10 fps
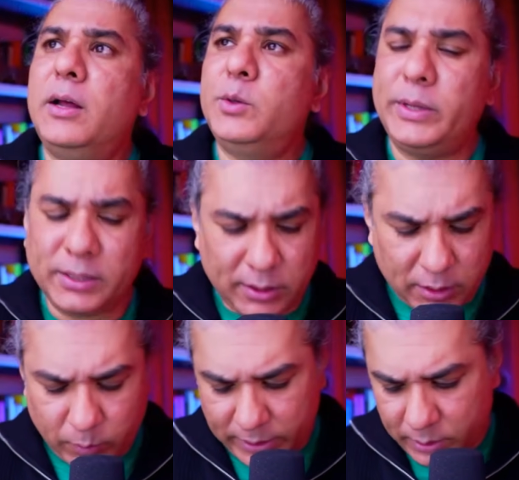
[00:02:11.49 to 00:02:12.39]
During the
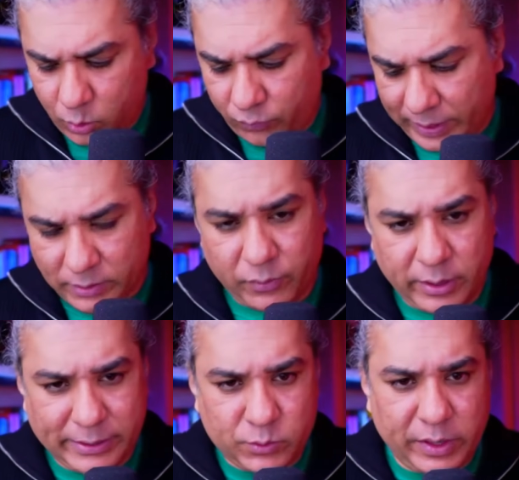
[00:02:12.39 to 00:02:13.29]
Saraswati Sindhu phase of our
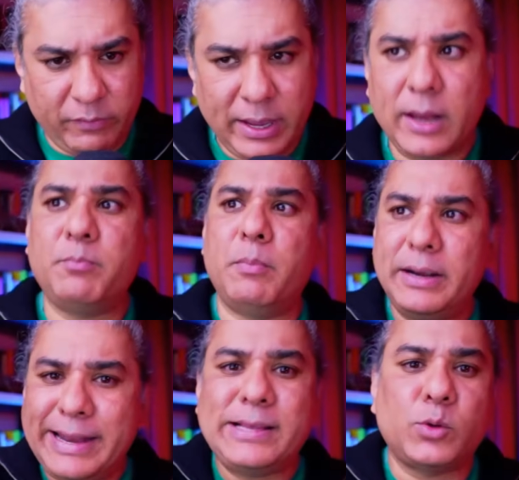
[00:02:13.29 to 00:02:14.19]
history, we had
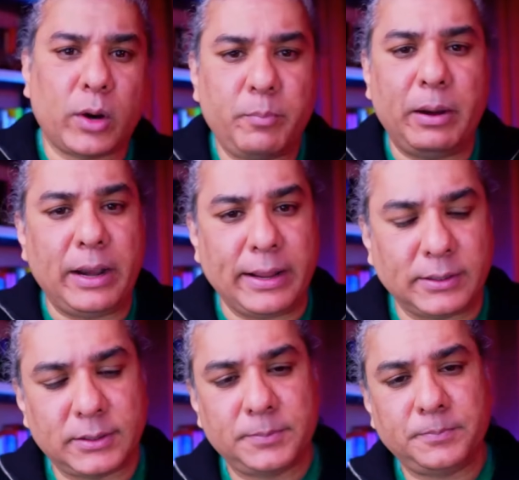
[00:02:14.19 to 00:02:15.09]
multi-storied
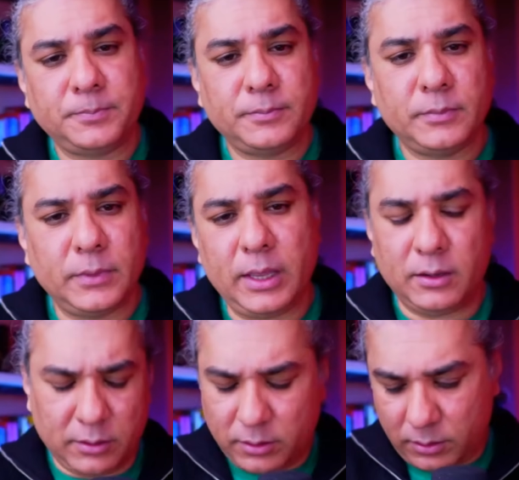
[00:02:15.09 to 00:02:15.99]
buildings
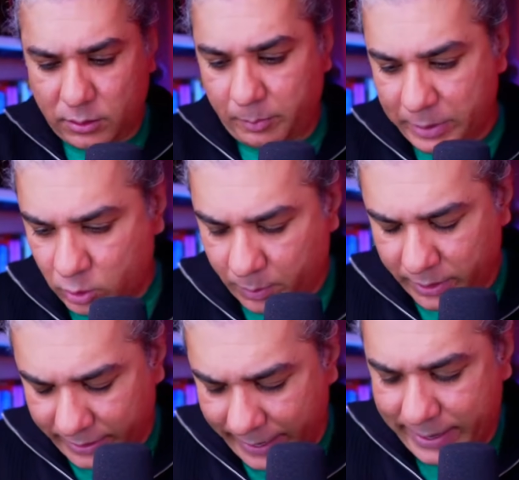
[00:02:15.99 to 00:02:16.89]
in the
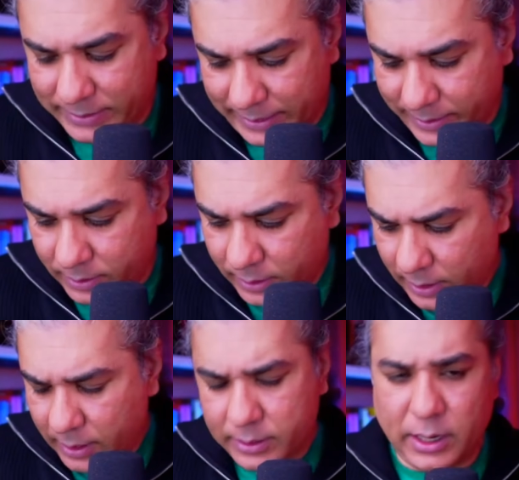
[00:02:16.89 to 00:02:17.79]
metropolitan areas like
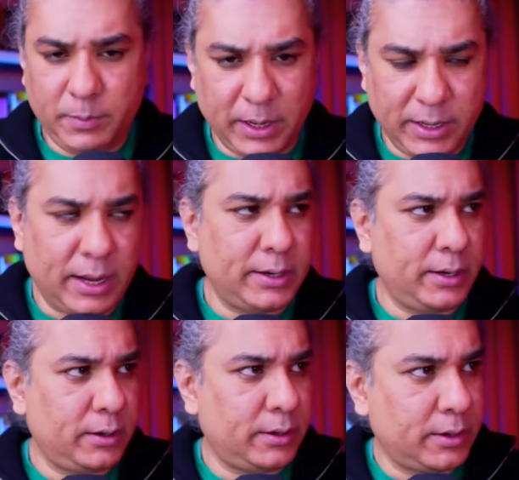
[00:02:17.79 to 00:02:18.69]
Kalibangan
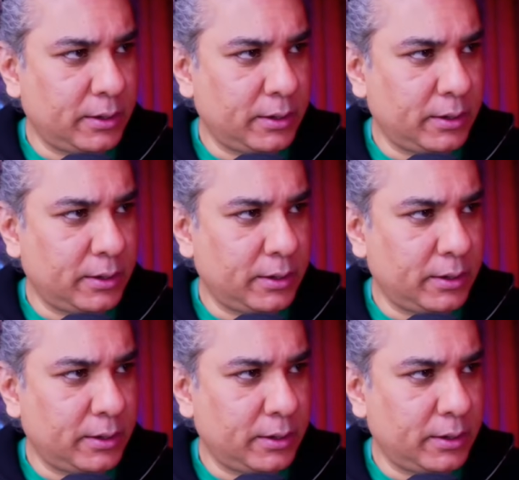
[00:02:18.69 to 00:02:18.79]
and